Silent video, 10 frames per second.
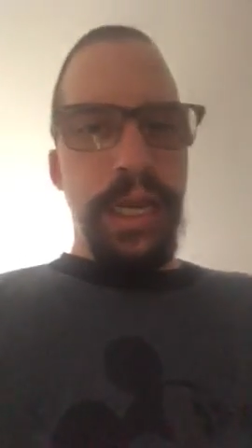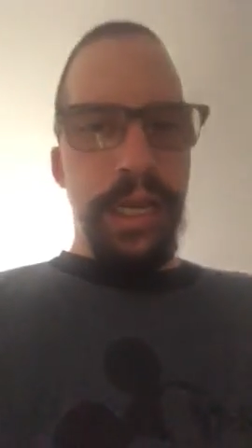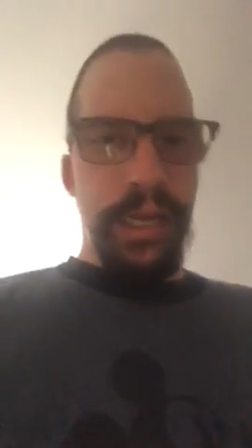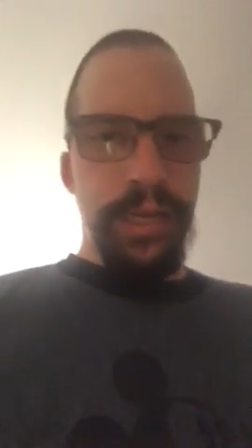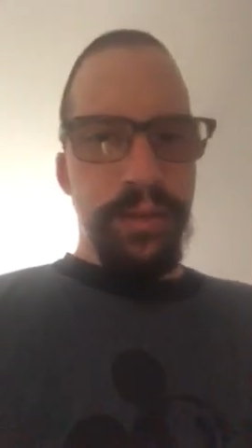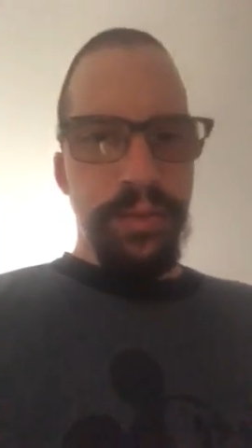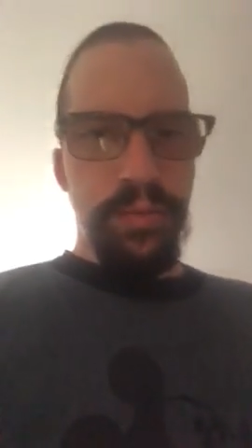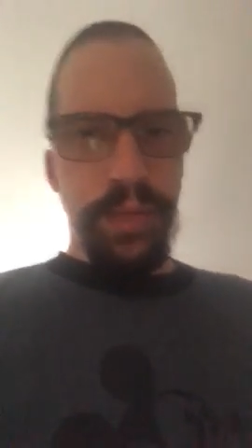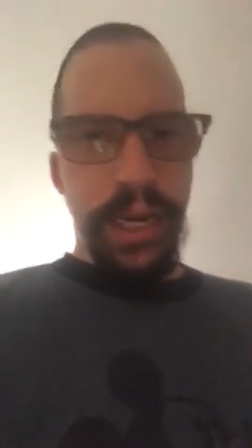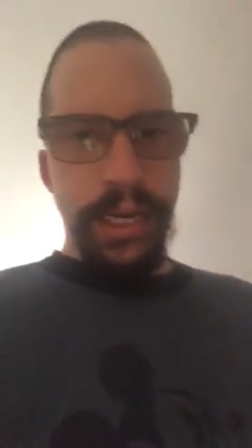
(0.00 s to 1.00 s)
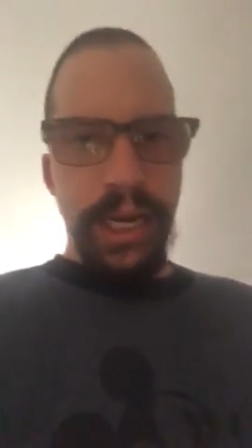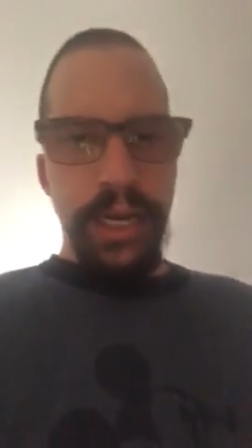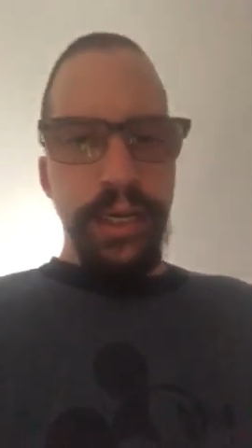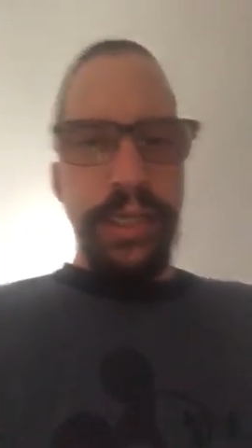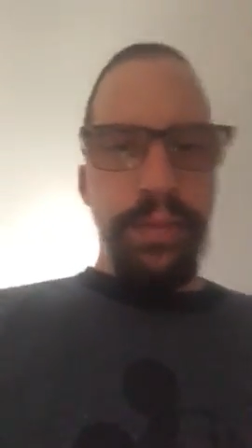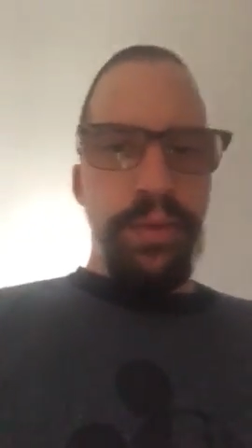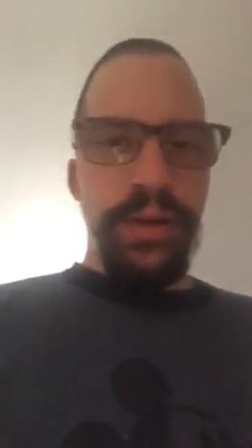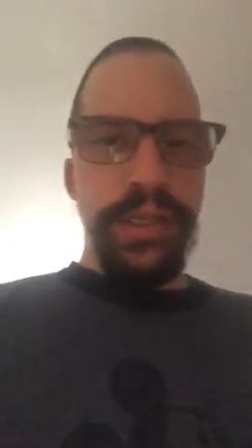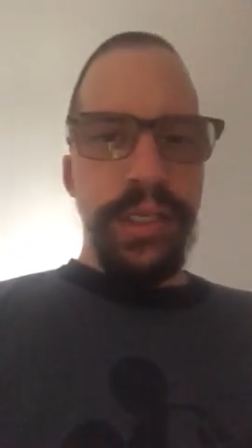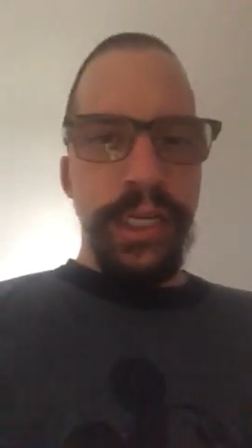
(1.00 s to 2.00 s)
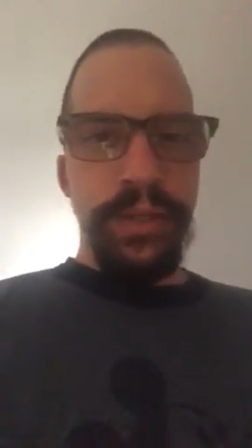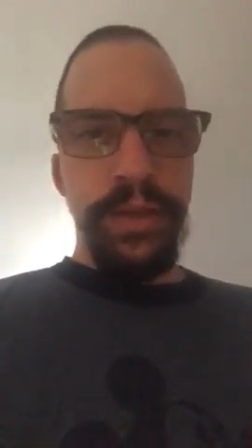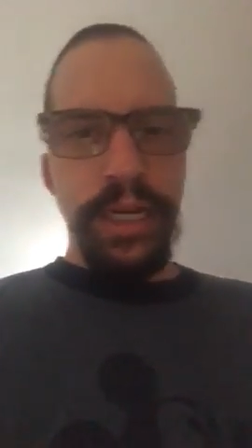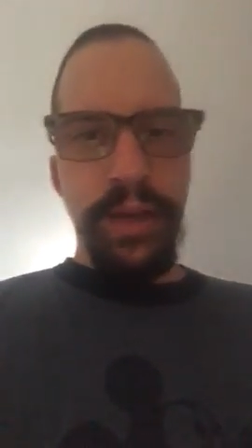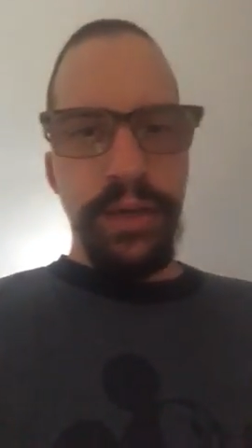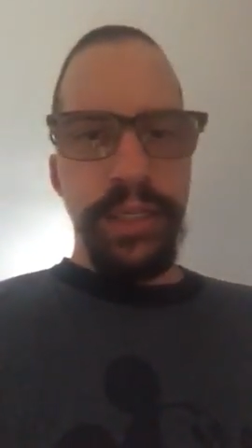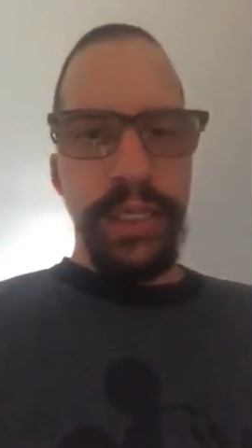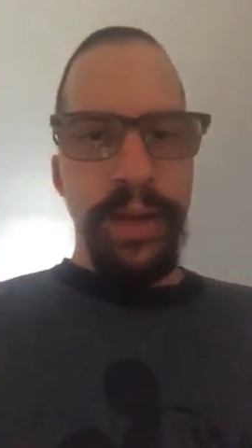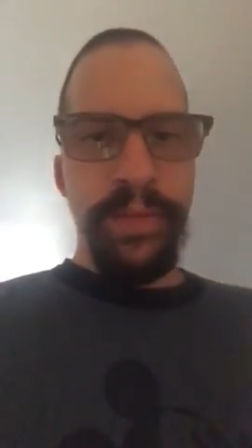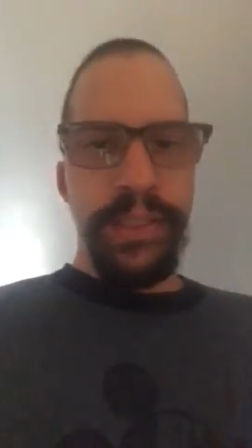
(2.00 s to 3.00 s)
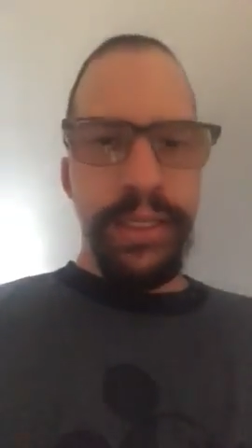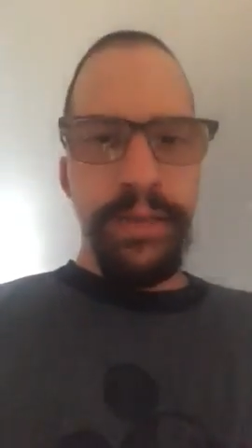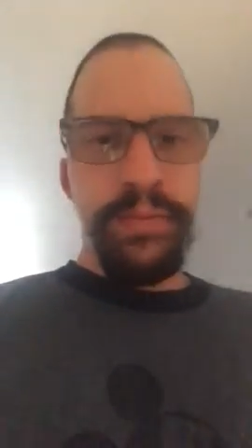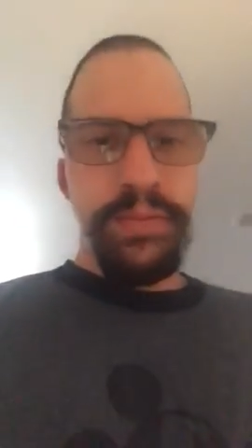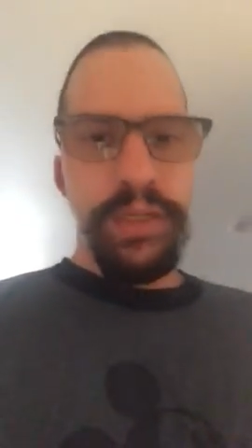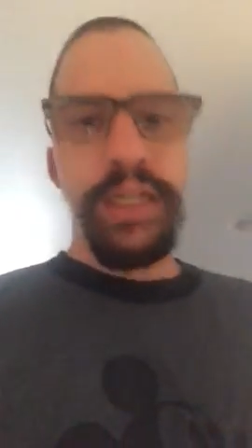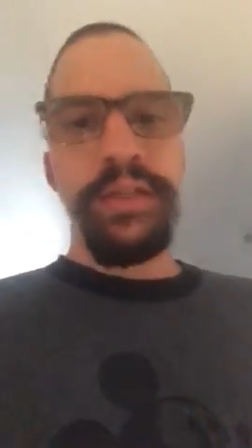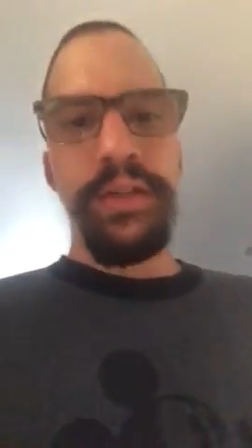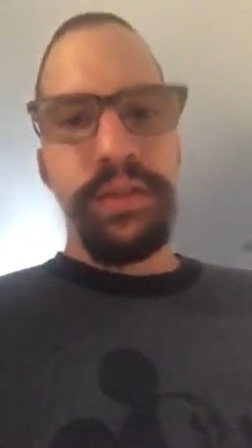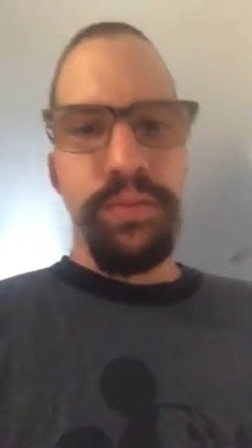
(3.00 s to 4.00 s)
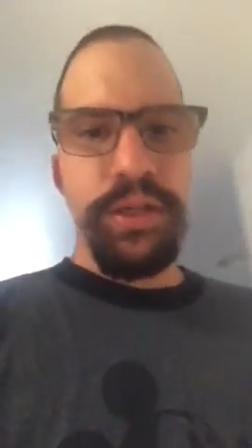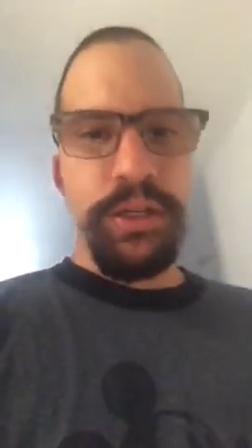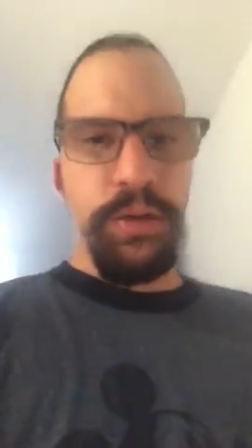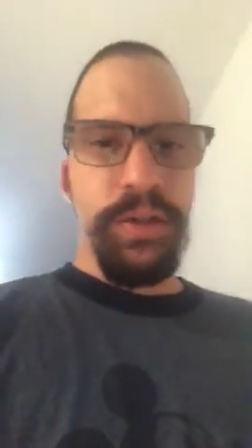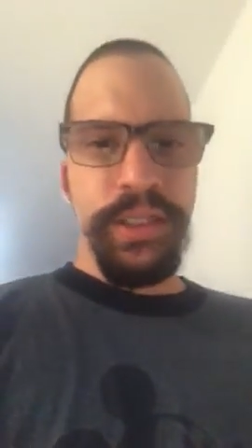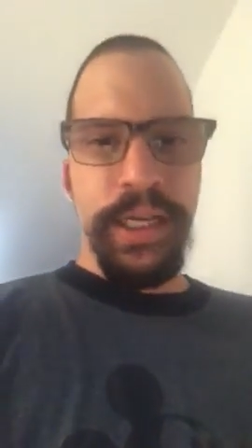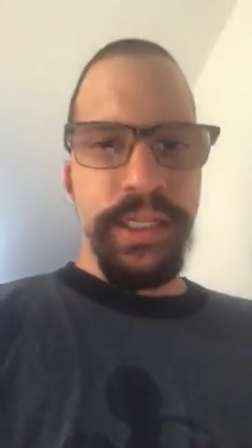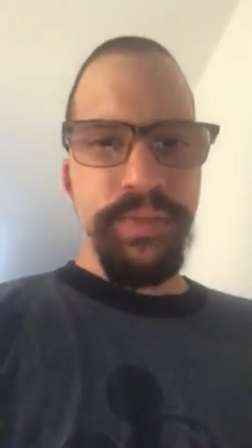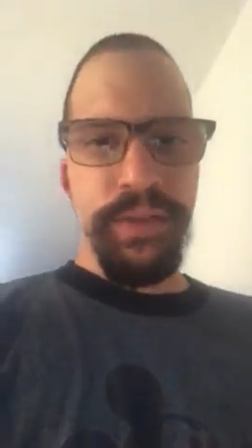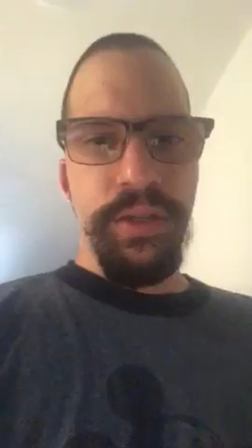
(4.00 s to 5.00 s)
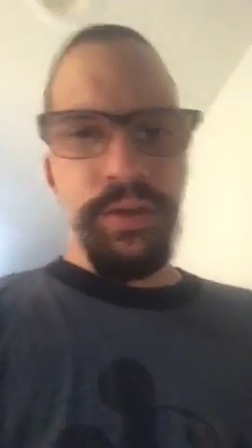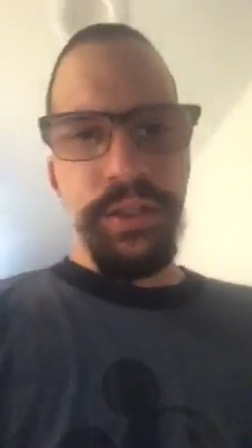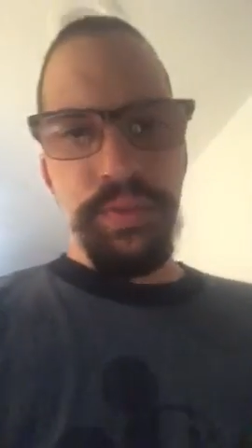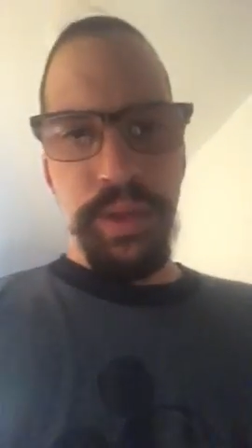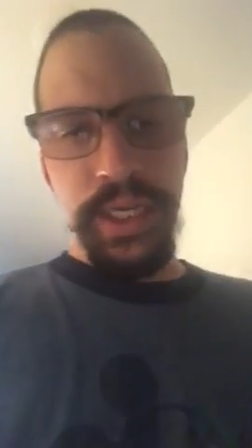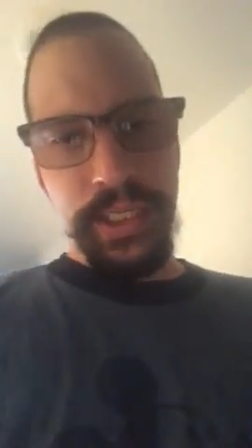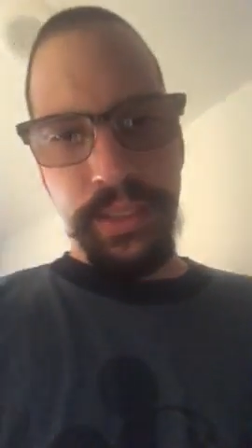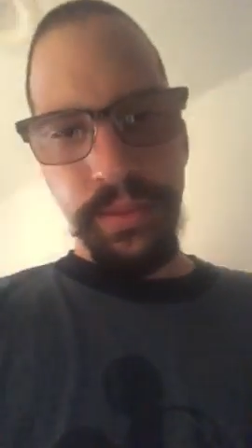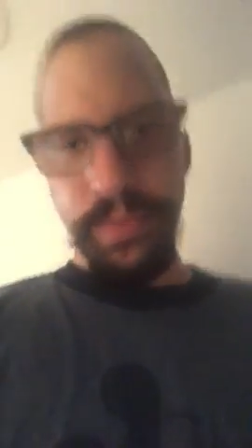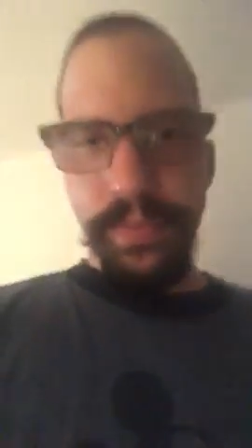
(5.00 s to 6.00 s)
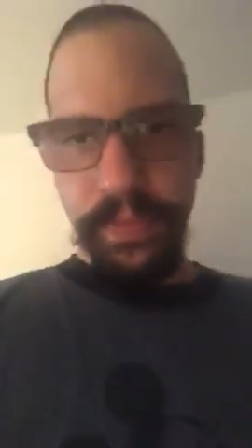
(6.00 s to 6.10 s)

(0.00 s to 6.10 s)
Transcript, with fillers: And when I got on that motorcycle at Harley Davidson, when I took the road course test for 200 bucks,